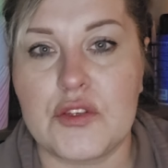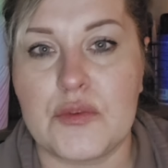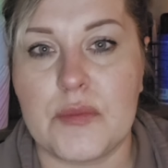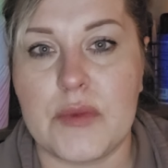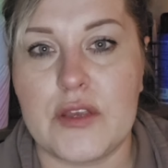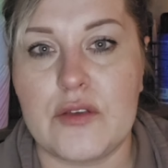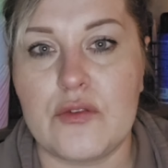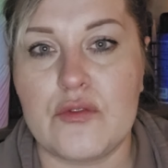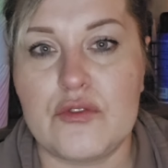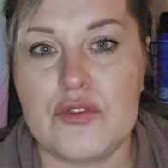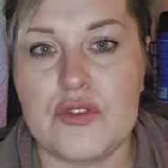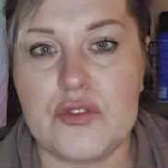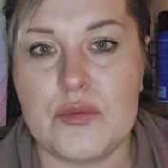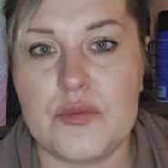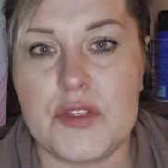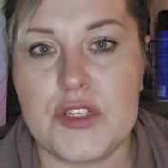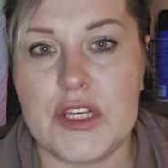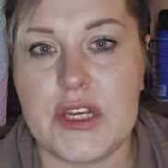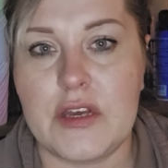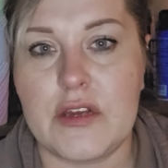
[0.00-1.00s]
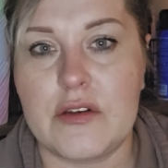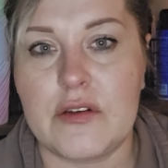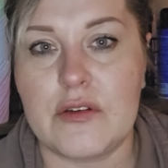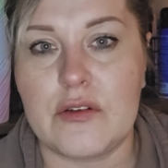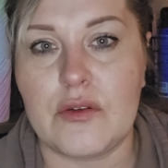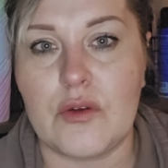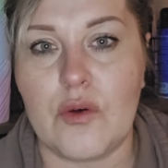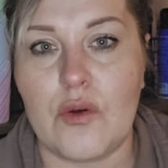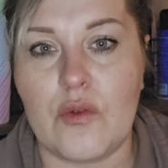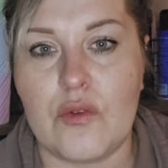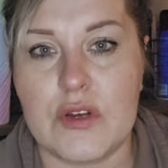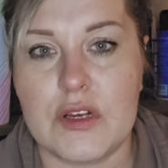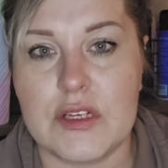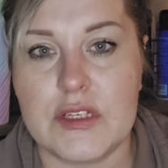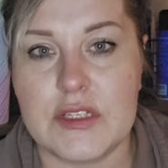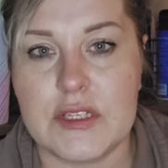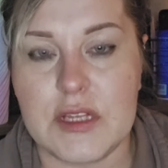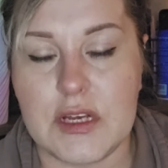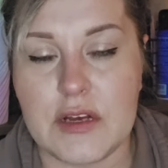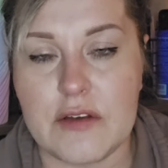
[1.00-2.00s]
my YouTube channel, Olga
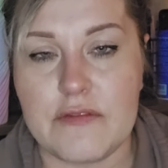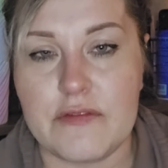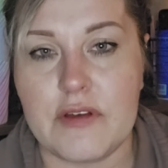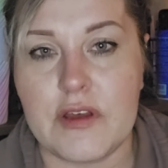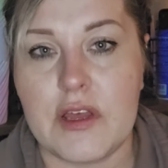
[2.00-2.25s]
Stuff.